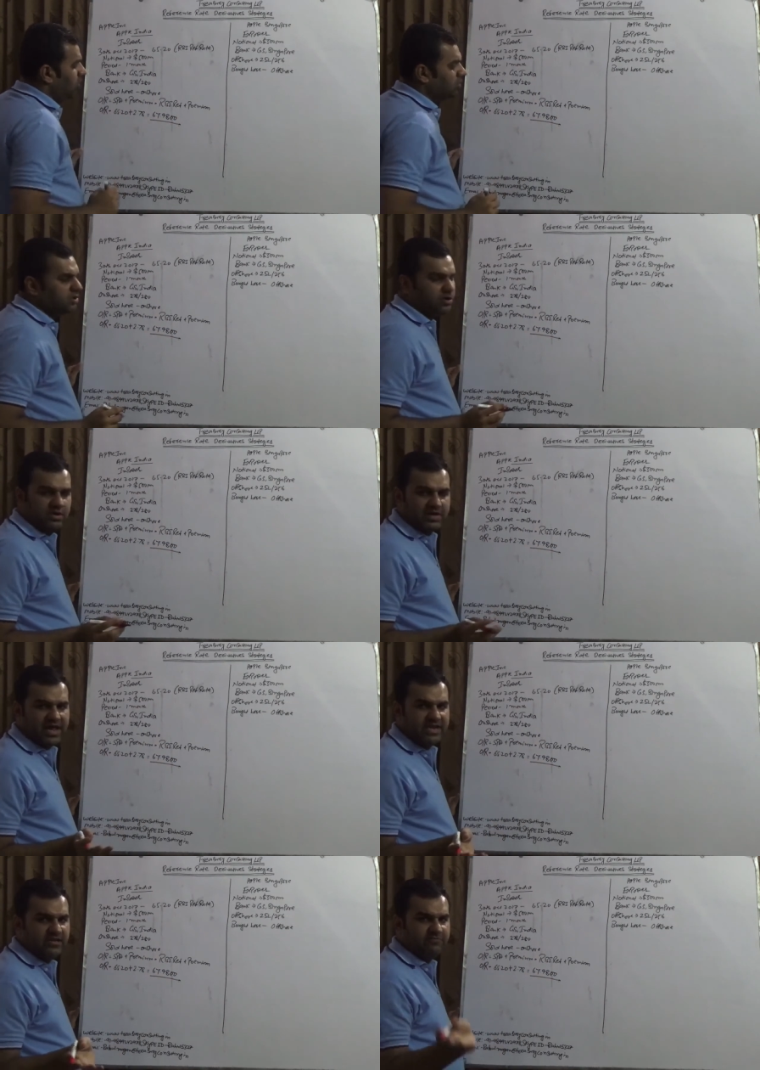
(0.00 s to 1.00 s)
On the
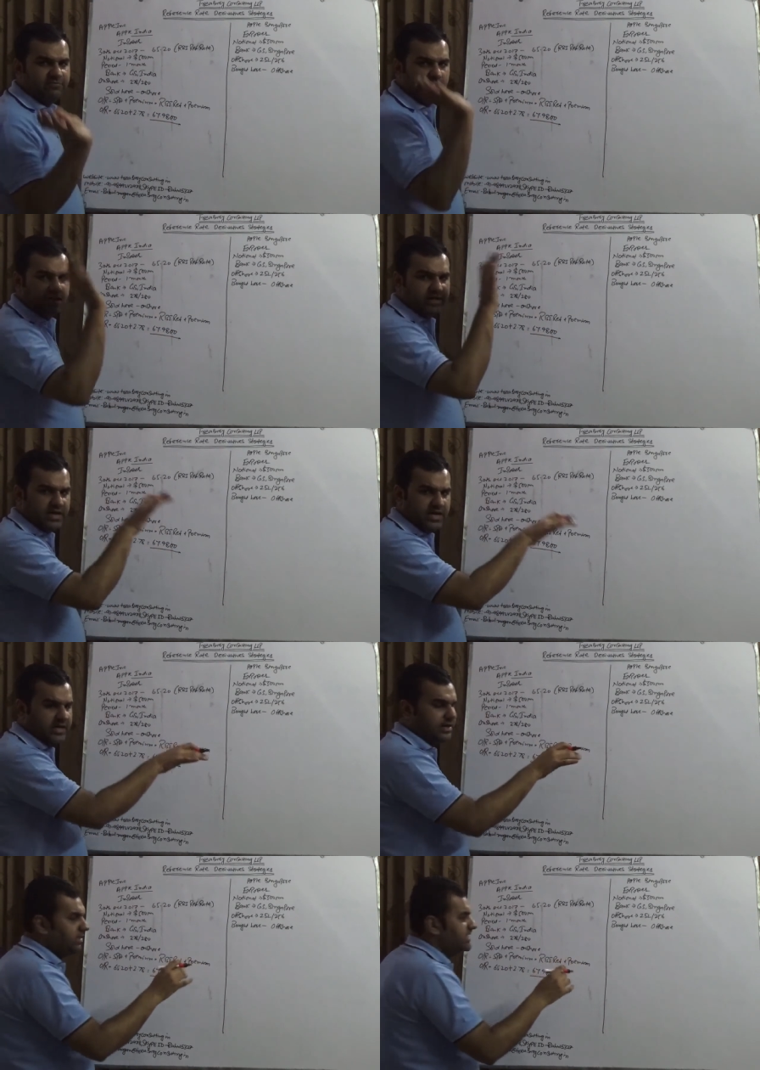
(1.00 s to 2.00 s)
contrary, if you look at
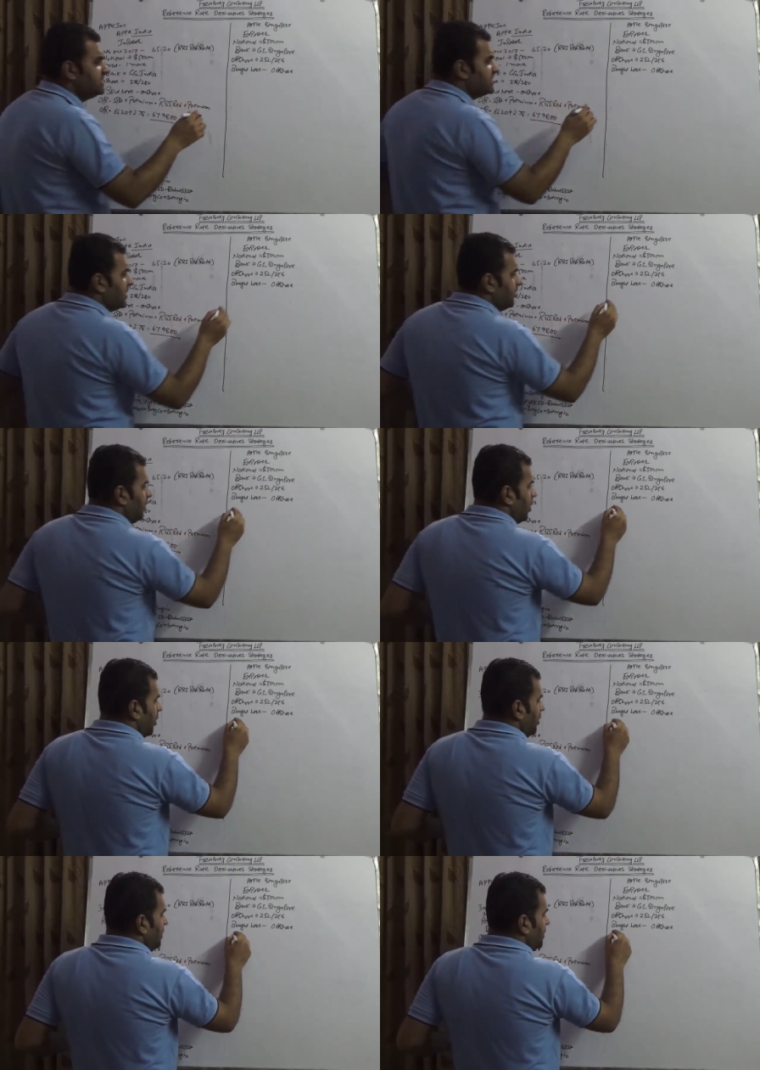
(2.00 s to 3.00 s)
here in
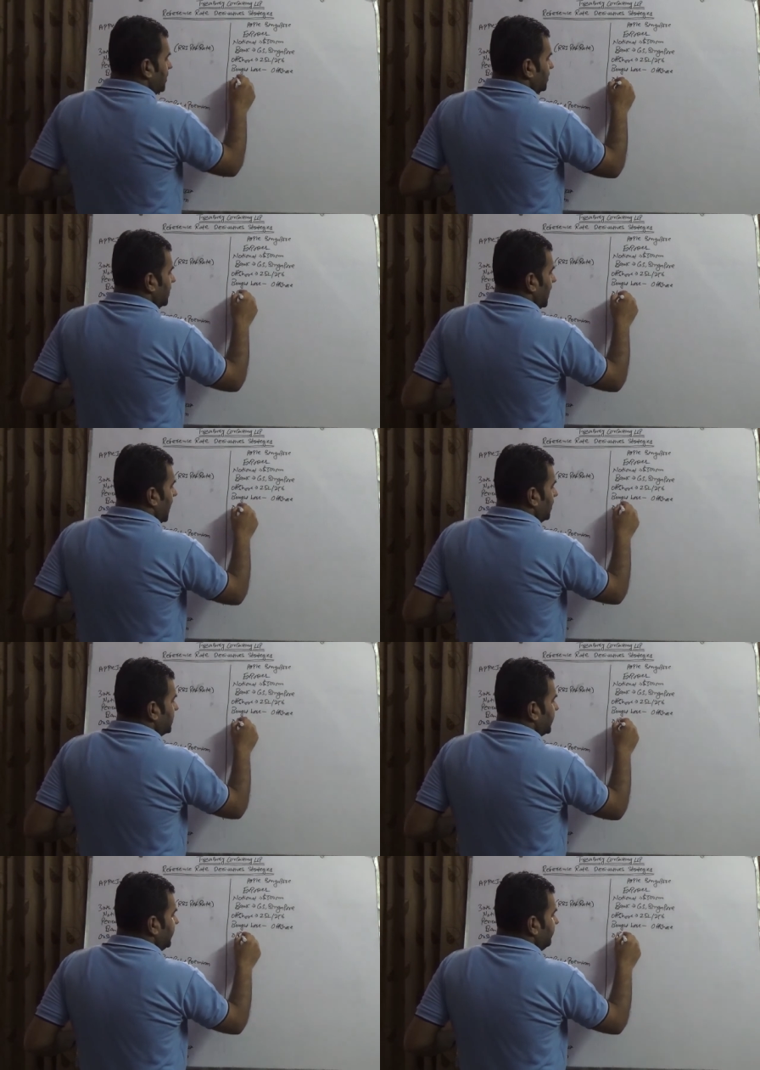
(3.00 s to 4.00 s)
Singapore, the
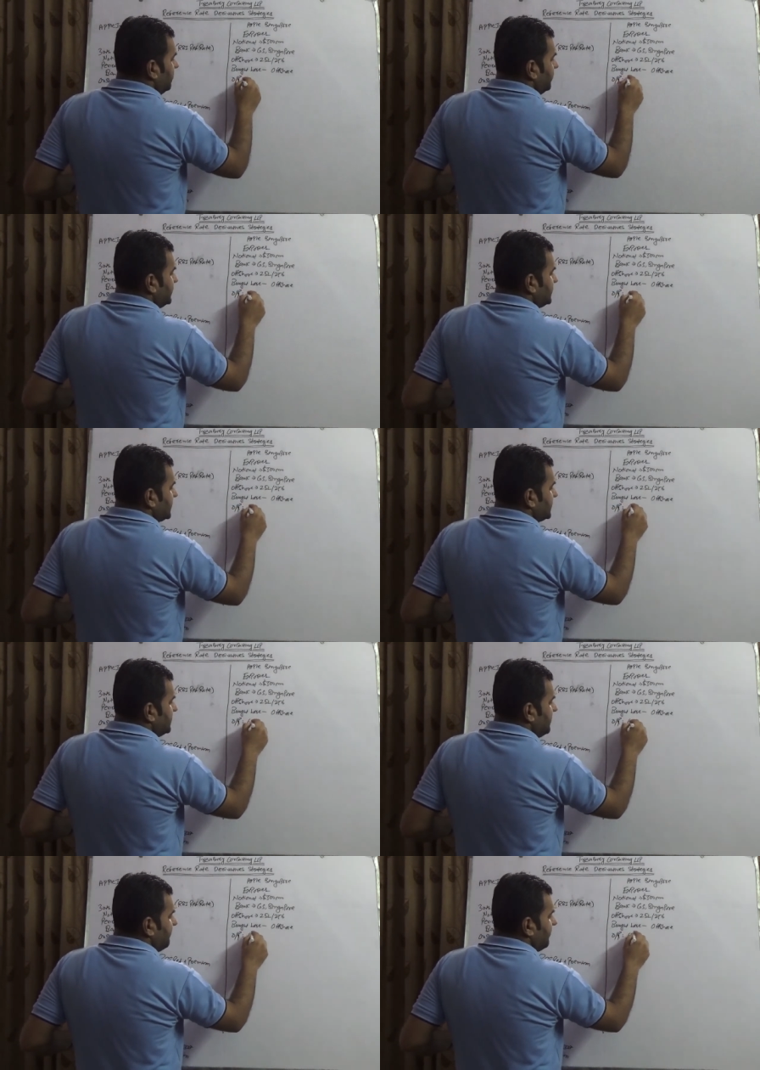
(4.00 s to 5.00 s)
outright would be
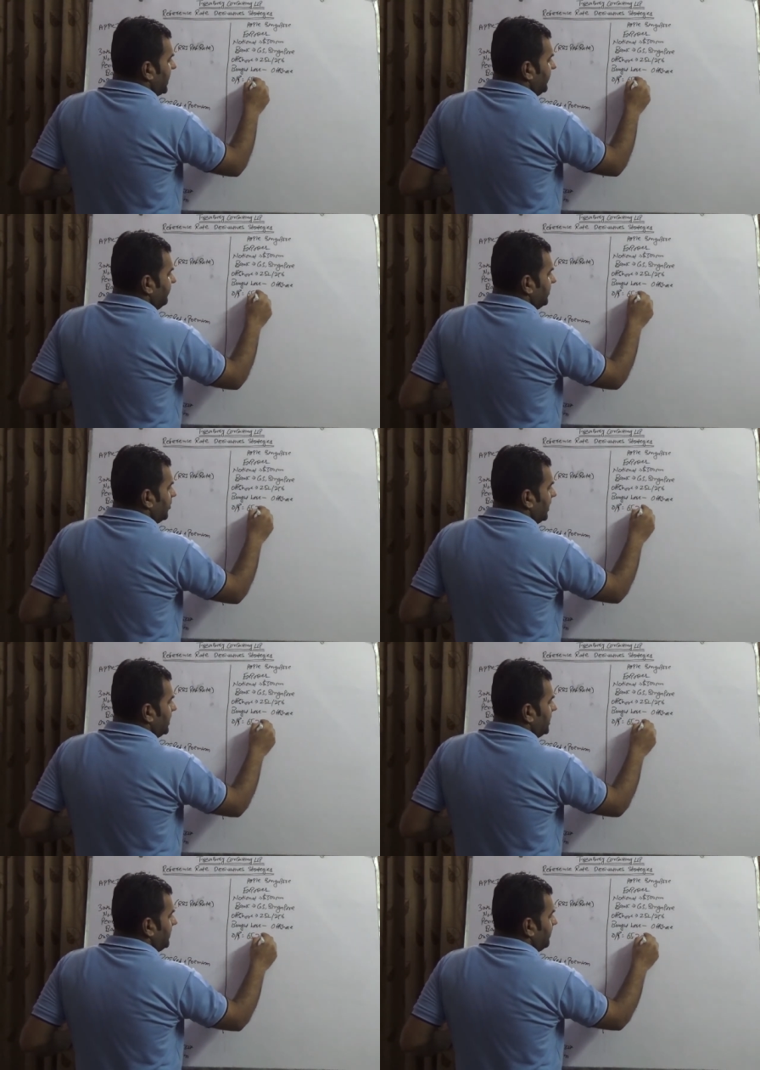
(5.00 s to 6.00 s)

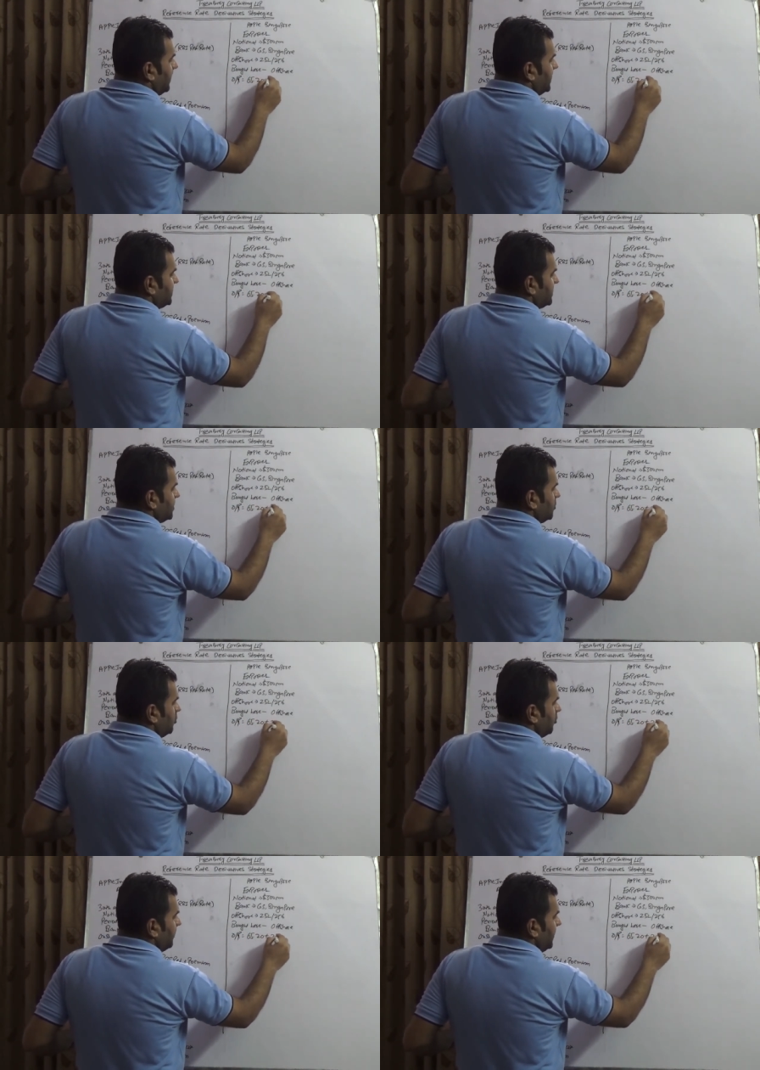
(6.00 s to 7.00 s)
65.20 plus
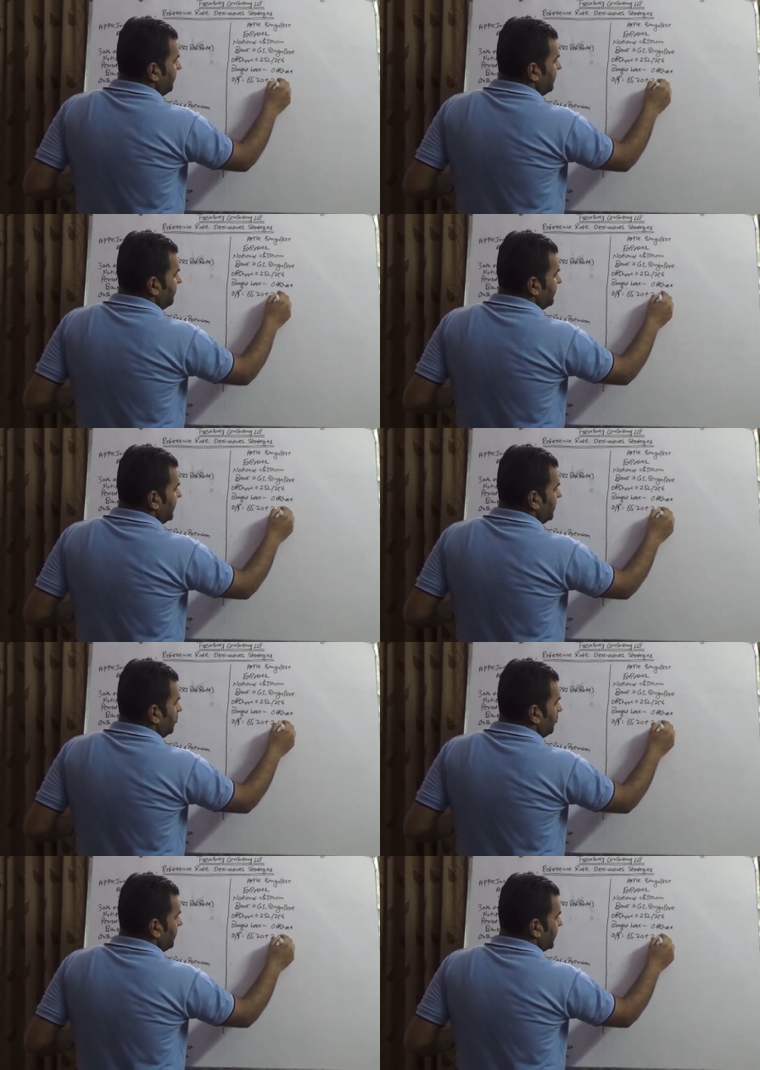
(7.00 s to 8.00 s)
2 rupees
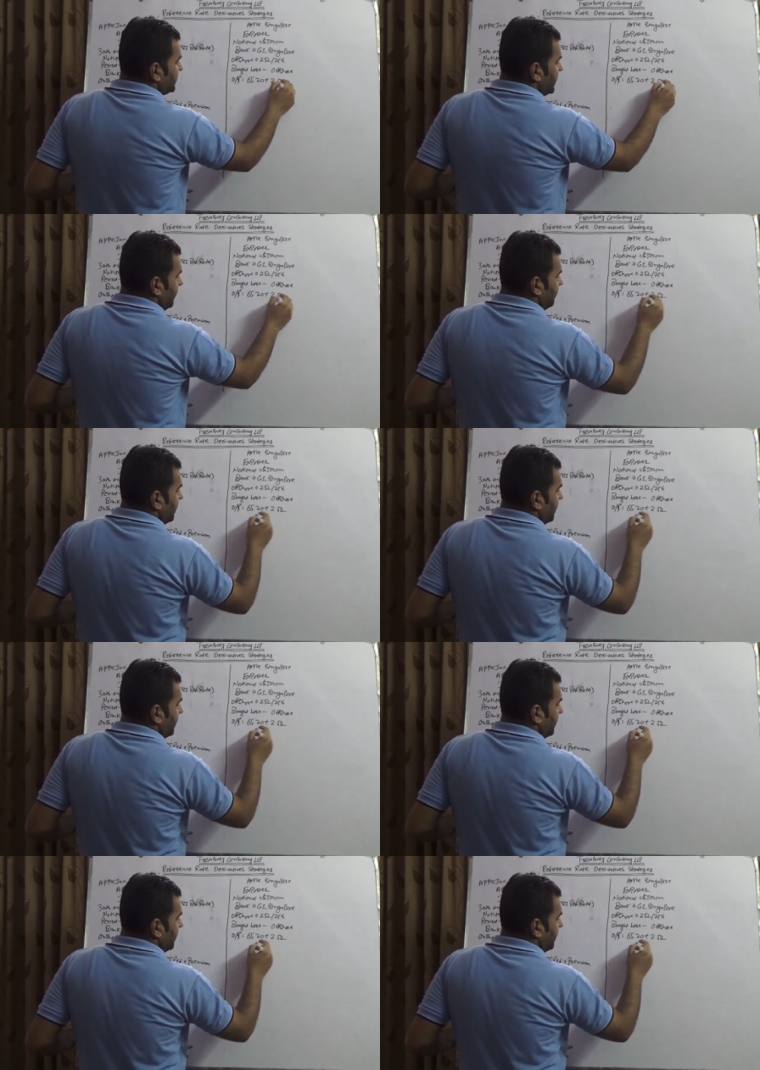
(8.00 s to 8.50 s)
52 paisa,